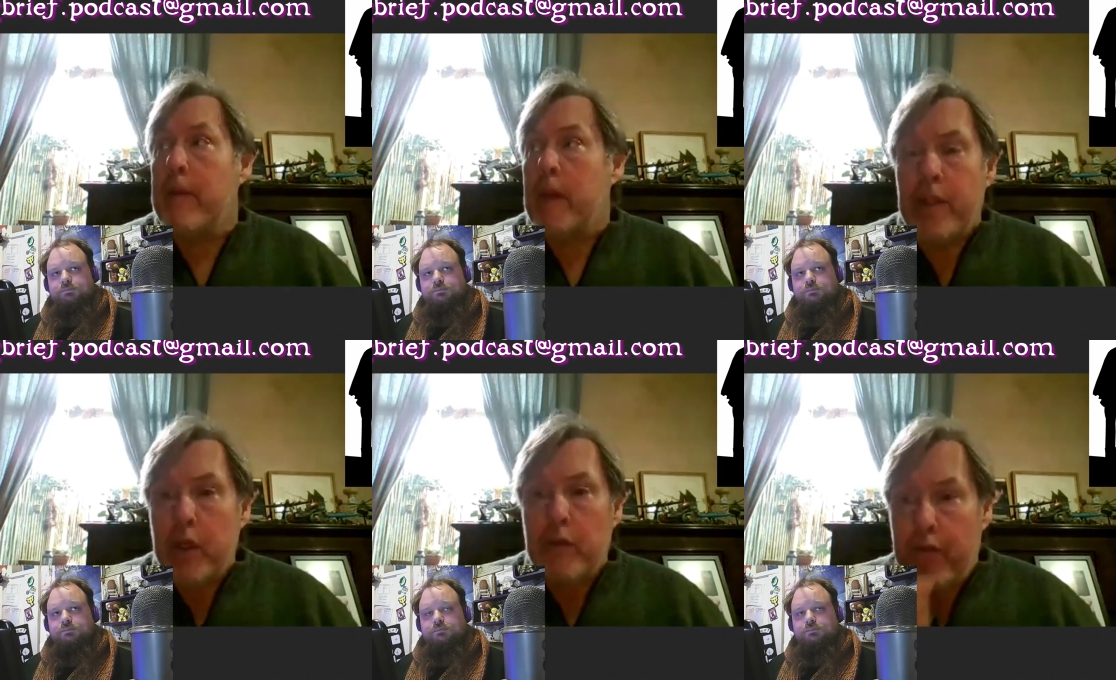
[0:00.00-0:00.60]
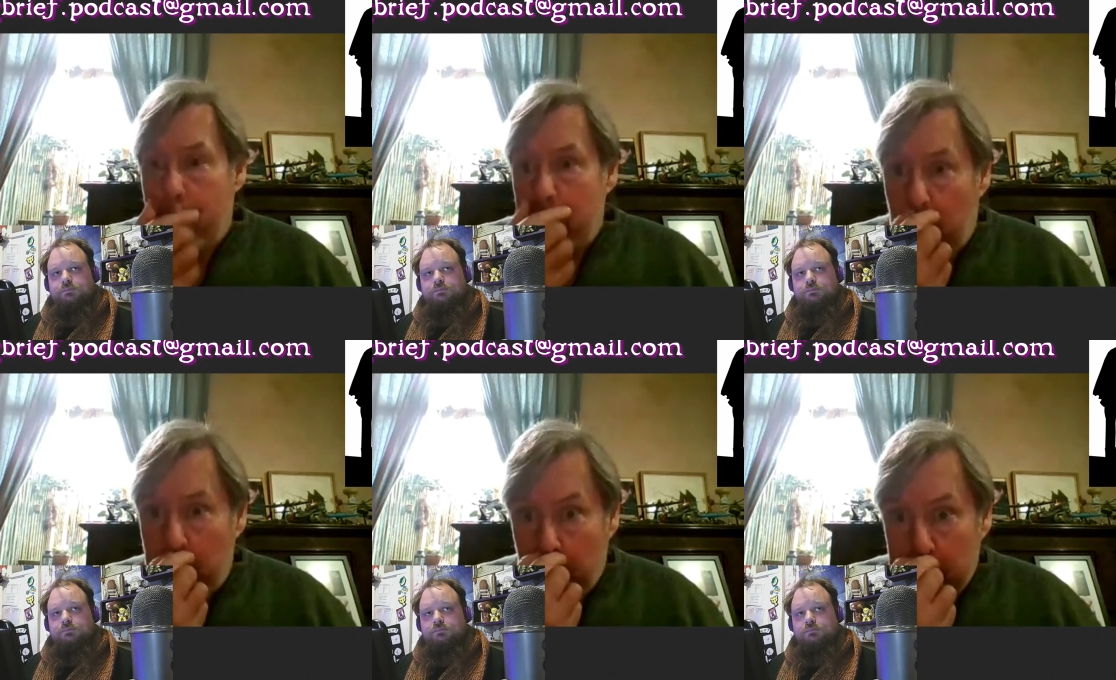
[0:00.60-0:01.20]
Speaker 1: i mean two very
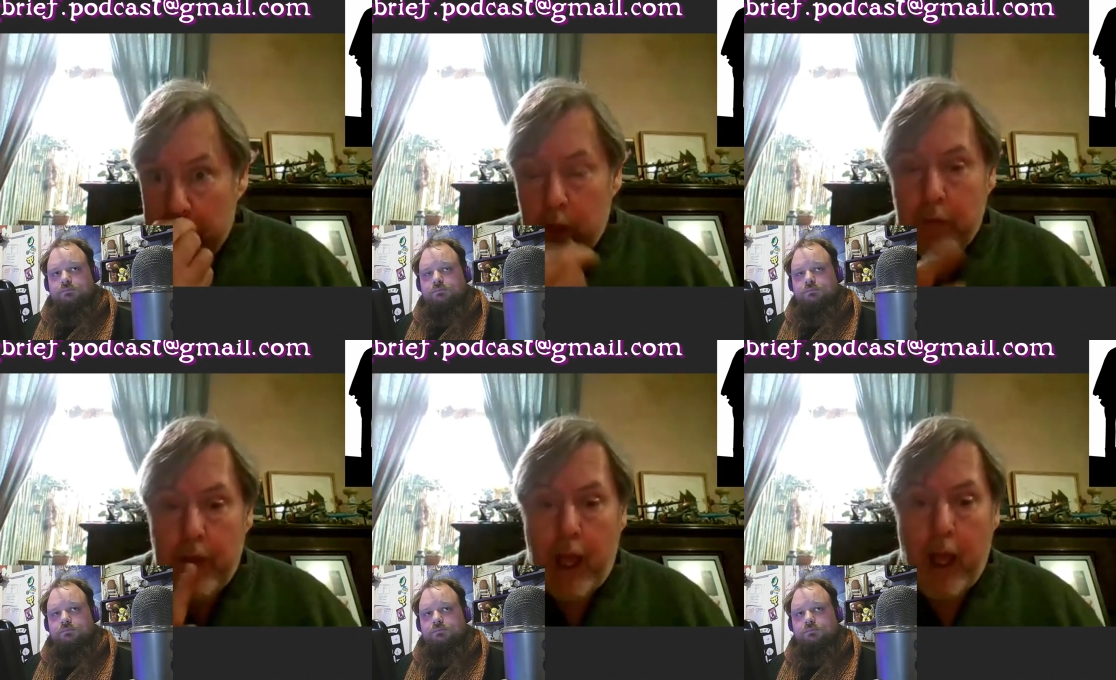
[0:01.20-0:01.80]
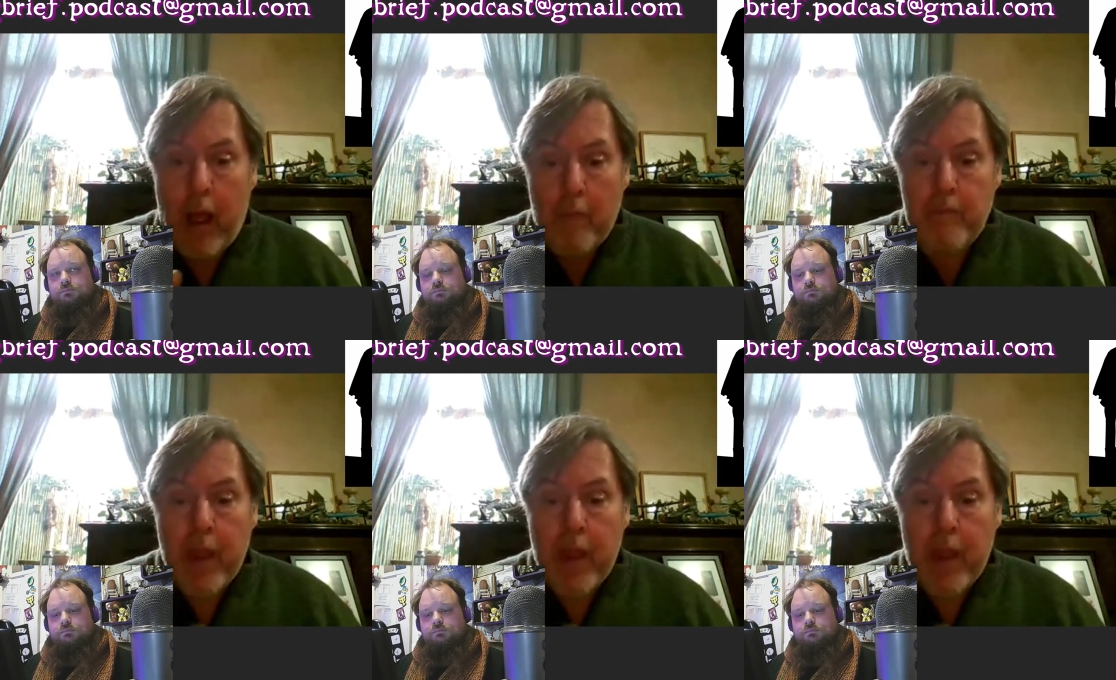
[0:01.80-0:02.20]
quick points on that um,